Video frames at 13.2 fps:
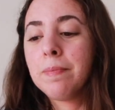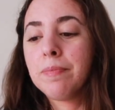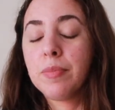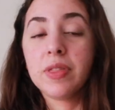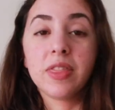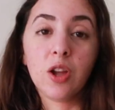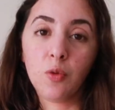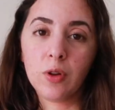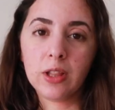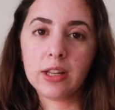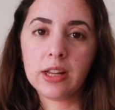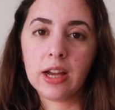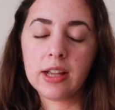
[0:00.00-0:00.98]
but they're
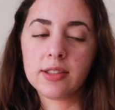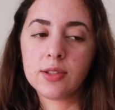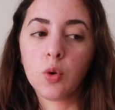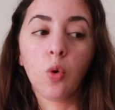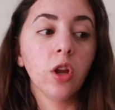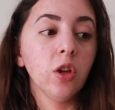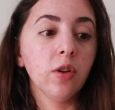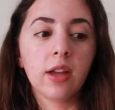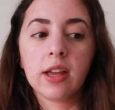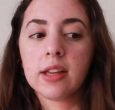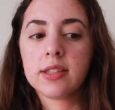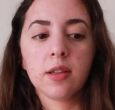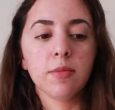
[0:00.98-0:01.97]
really nice. Or you can
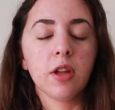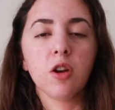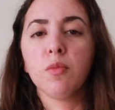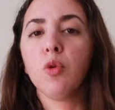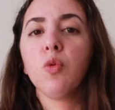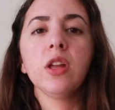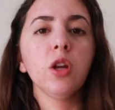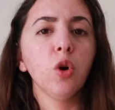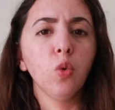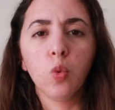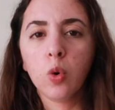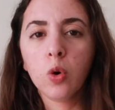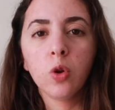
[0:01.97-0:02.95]
get some that are merino
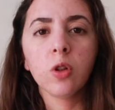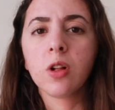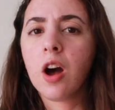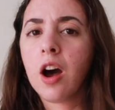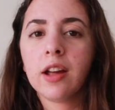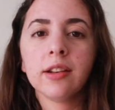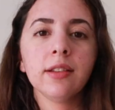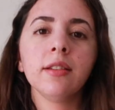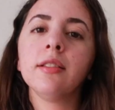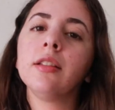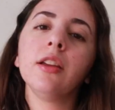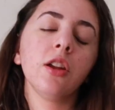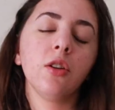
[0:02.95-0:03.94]
wool,
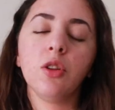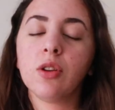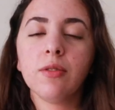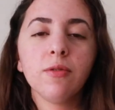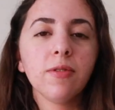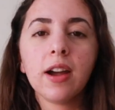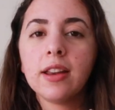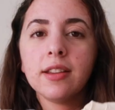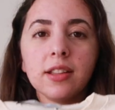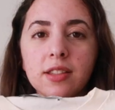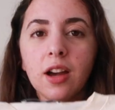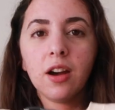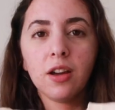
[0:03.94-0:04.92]
cotton, you know, you can find a
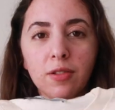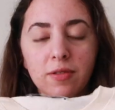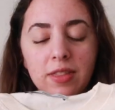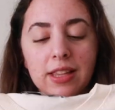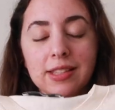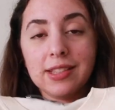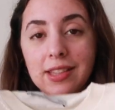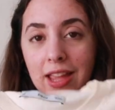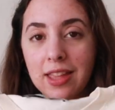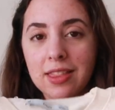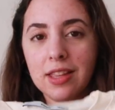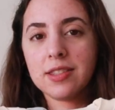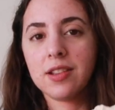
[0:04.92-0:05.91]
ton of things
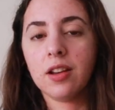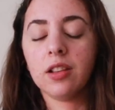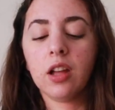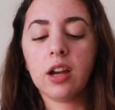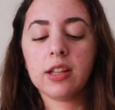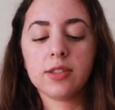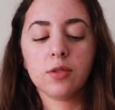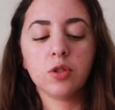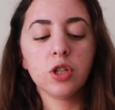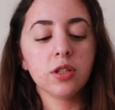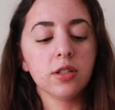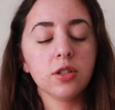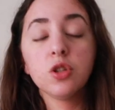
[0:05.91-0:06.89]
like this online. So
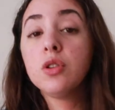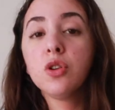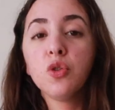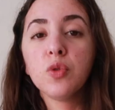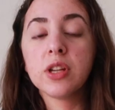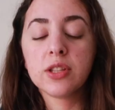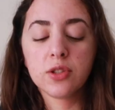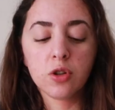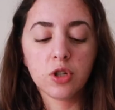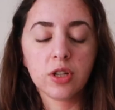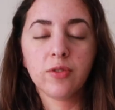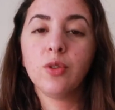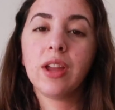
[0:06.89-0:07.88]
just do your
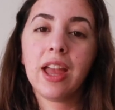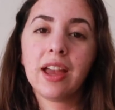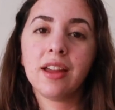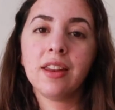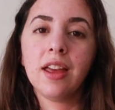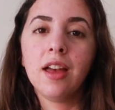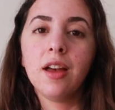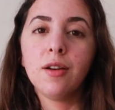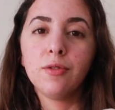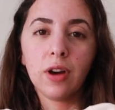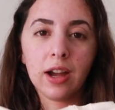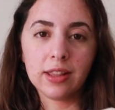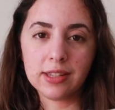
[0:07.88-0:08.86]
research if you can't
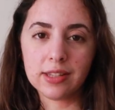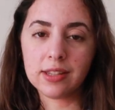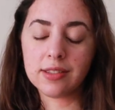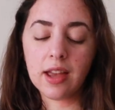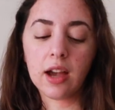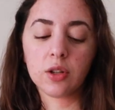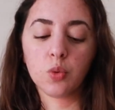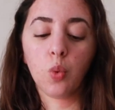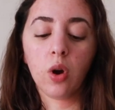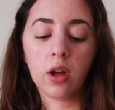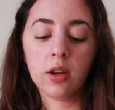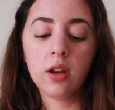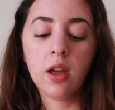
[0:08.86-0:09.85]
find this exact
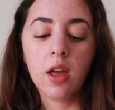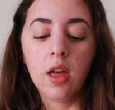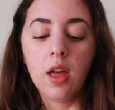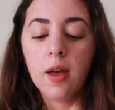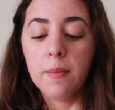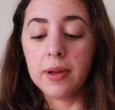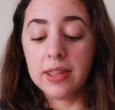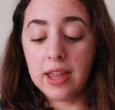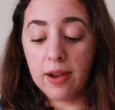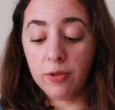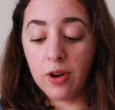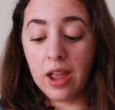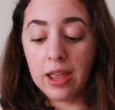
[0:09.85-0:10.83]
one. But yeah,
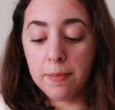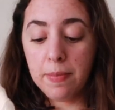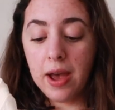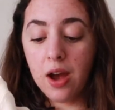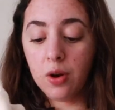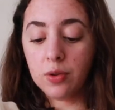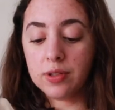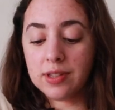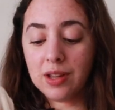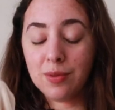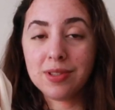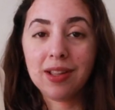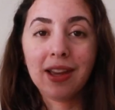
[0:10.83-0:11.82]
for £8,
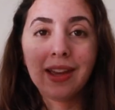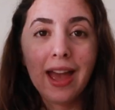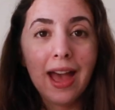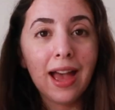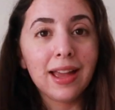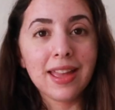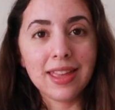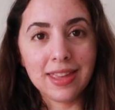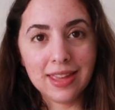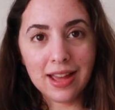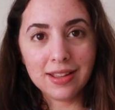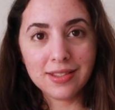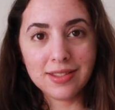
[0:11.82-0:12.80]
I was like, heck
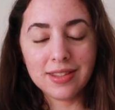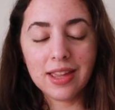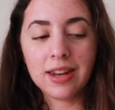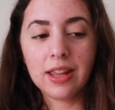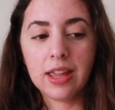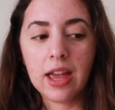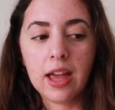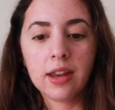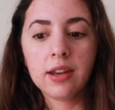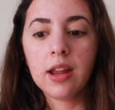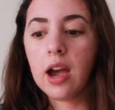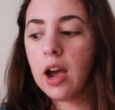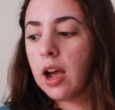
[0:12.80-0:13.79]
yes. And
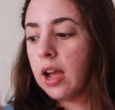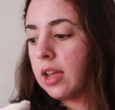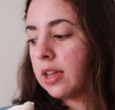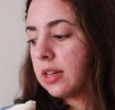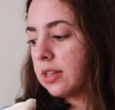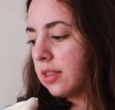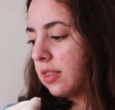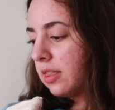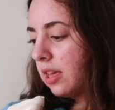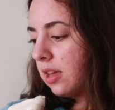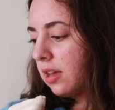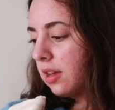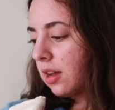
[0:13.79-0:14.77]
again, I
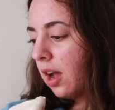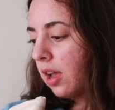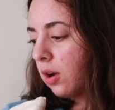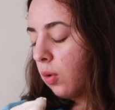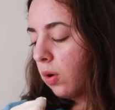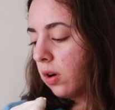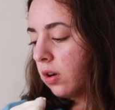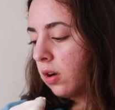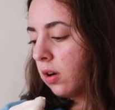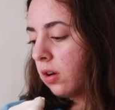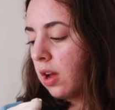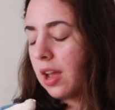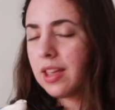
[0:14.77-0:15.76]
think I
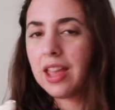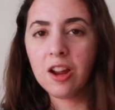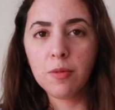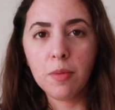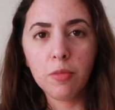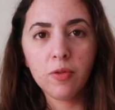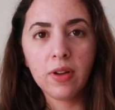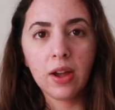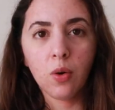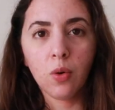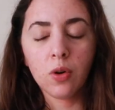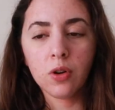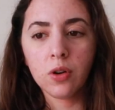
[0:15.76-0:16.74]
ordered, I can't remember if I
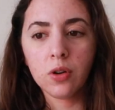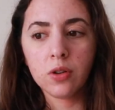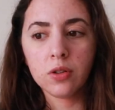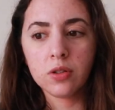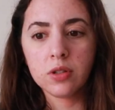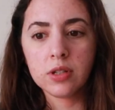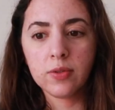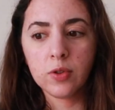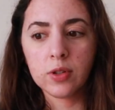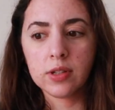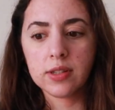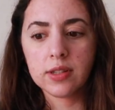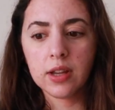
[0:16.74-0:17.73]
ordered
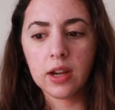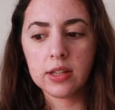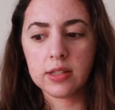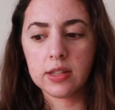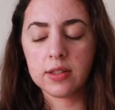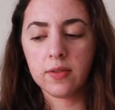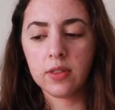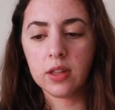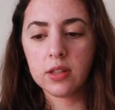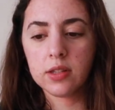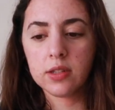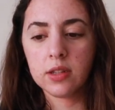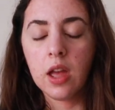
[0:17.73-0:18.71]
different sizes of
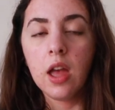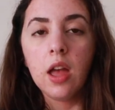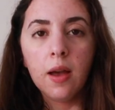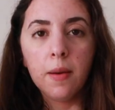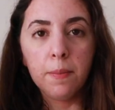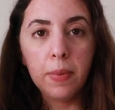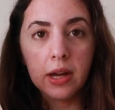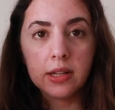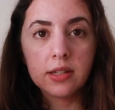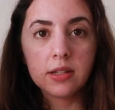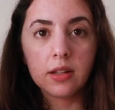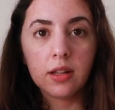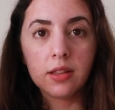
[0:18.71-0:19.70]
this,
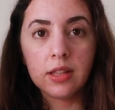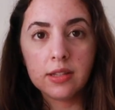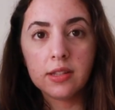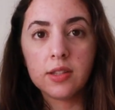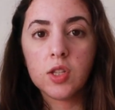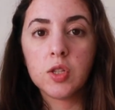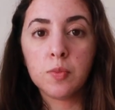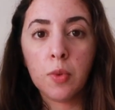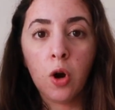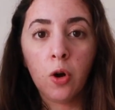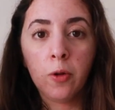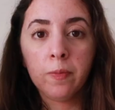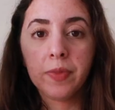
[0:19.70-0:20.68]
but this is a
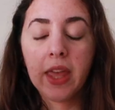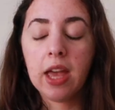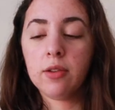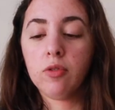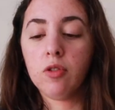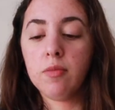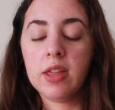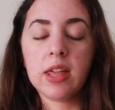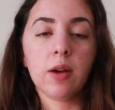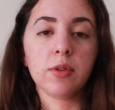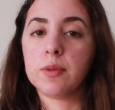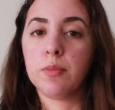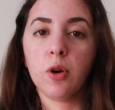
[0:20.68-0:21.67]
small, and for me that
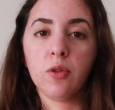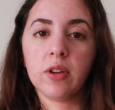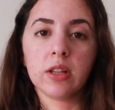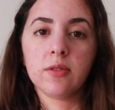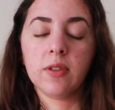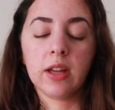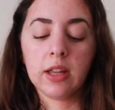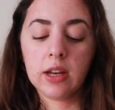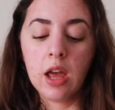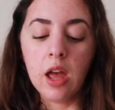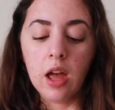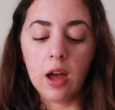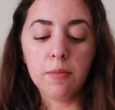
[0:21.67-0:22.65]
was a perfect fit.
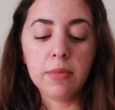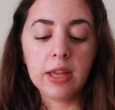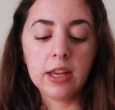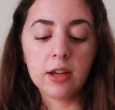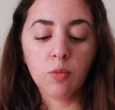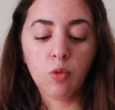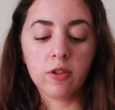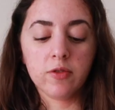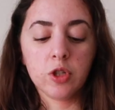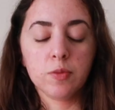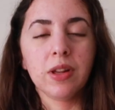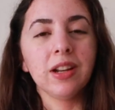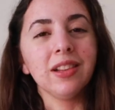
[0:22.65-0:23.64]
A medium would have
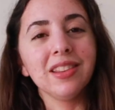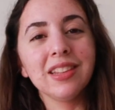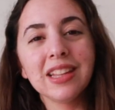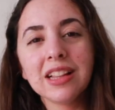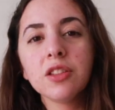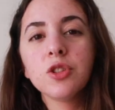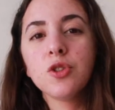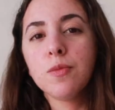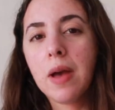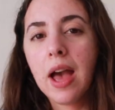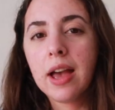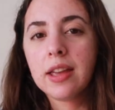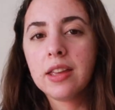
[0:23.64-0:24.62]
just been a little too
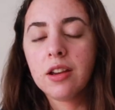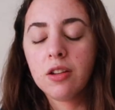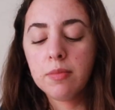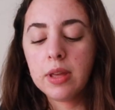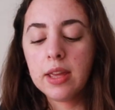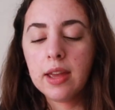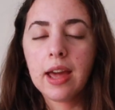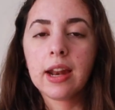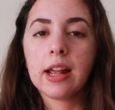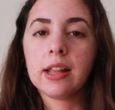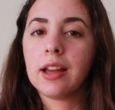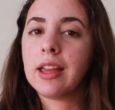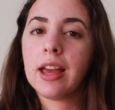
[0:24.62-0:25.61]
baggy on me, and
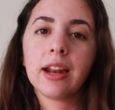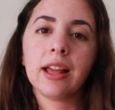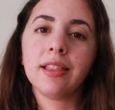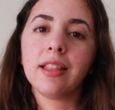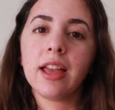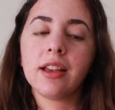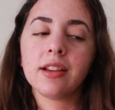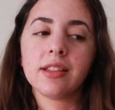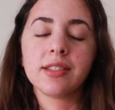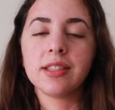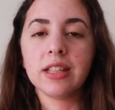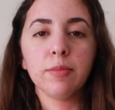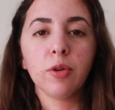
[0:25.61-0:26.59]
I like a
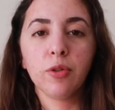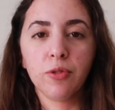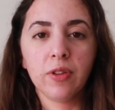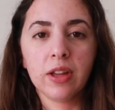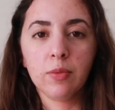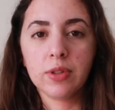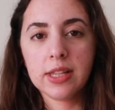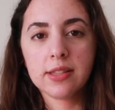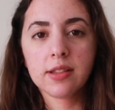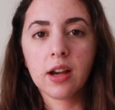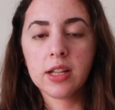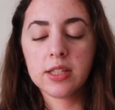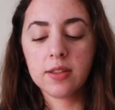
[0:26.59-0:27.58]
slimmer fit with these
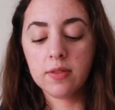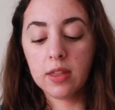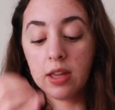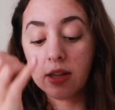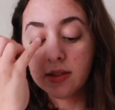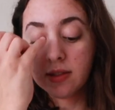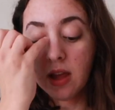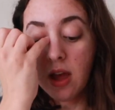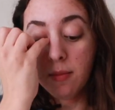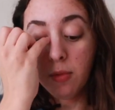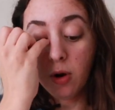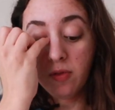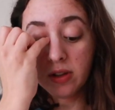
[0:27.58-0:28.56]
kinds of things.
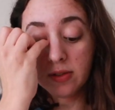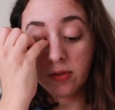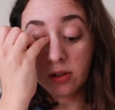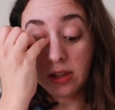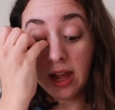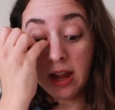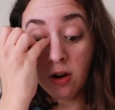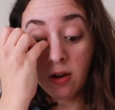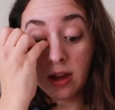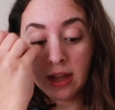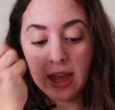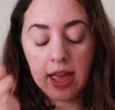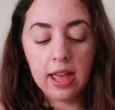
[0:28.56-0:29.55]
Perfect for
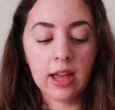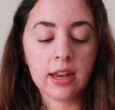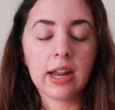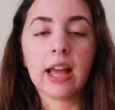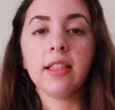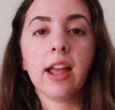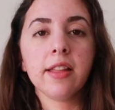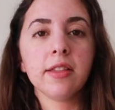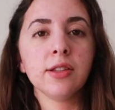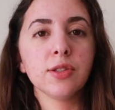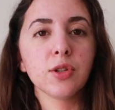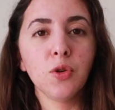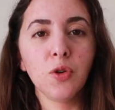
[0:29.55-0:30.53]
layering, and I like that
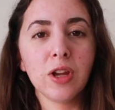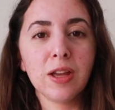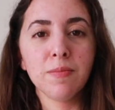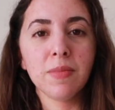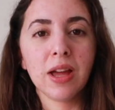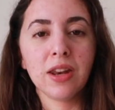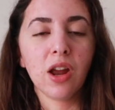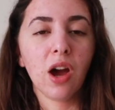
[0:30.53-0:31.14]
it's cream and